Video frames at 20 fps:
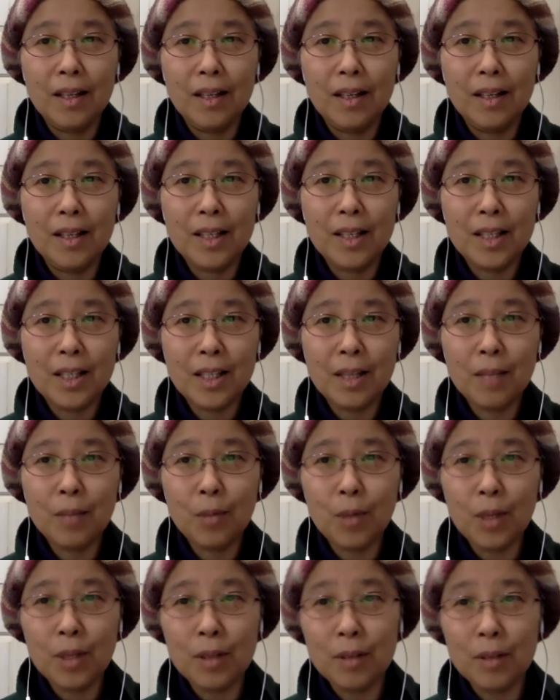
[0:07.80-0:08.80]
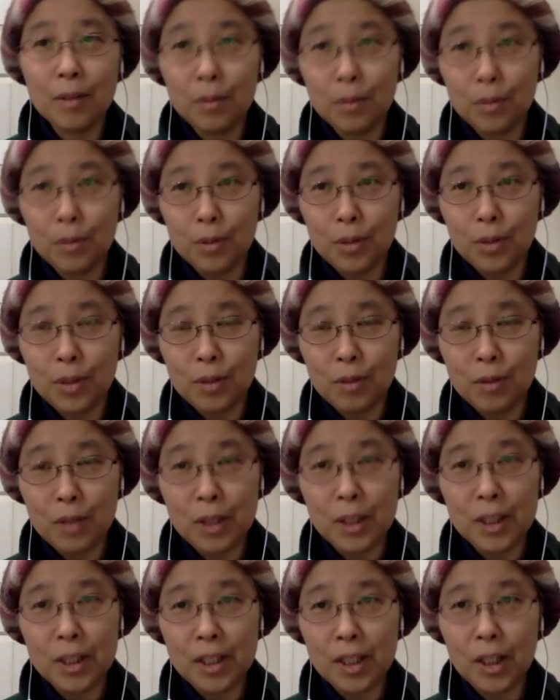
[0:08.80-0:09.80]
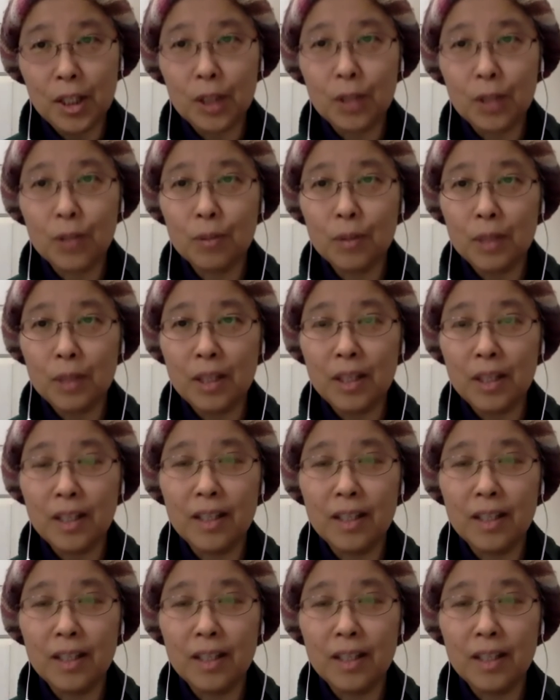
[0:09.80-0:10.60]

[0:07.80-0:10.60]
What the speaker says: someone who is very dear to me.